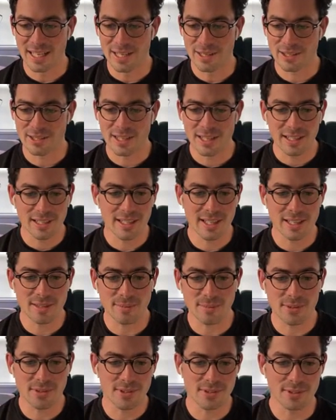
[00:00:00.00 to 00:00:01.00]
shared his
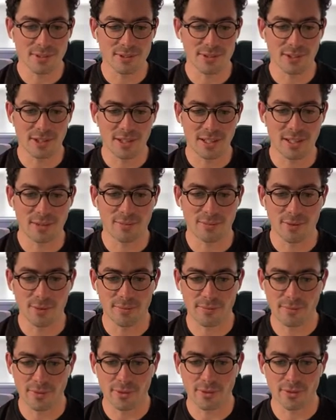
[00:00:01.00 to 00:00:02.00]
musical journey
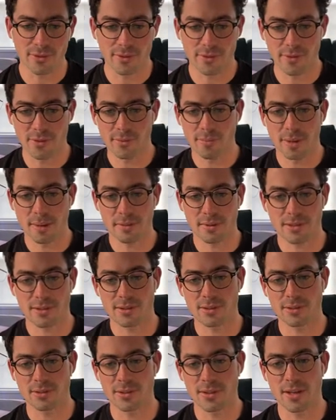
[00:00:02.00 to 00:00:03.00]
from Floraville Public
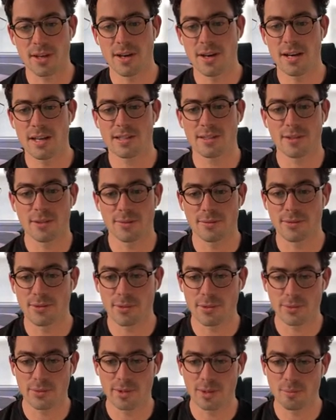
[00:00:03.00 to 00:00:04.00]
School to the heights of
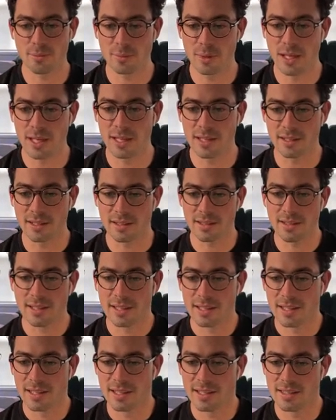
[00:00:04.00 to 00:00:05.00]
touring band,
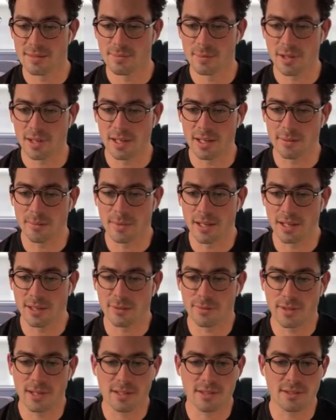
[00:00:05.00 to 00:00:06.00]
inspiring many
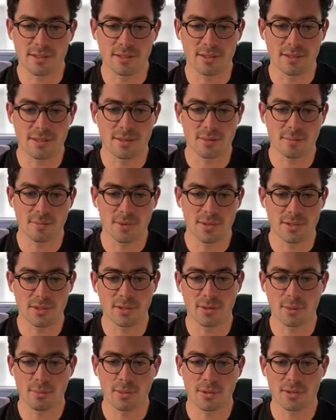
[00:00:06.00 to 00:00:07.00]
of our students to
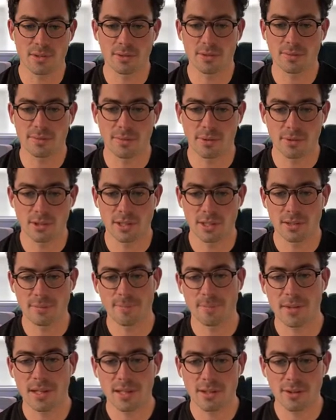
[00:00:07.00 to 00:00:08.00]
pursue a musical future.
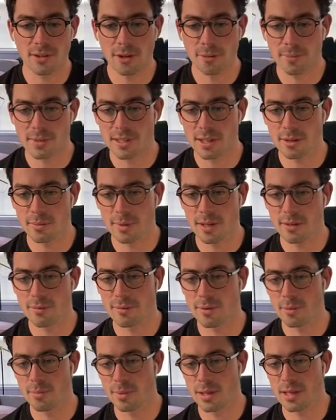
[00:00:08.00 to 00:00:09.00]
Thank you, Hot Potato Band,
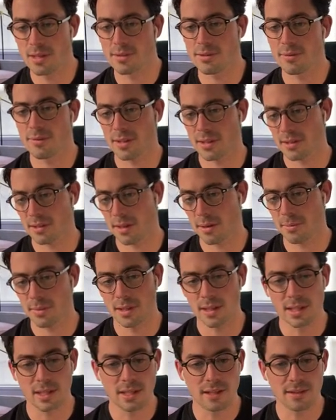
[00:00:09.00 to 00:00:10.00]
for the buzz of
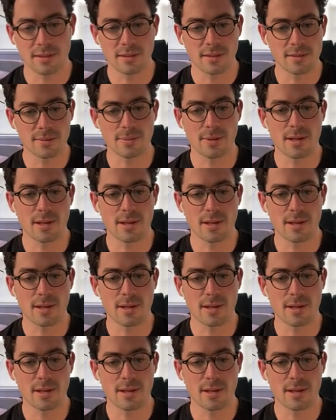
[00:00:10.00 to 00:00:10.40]
excitement here this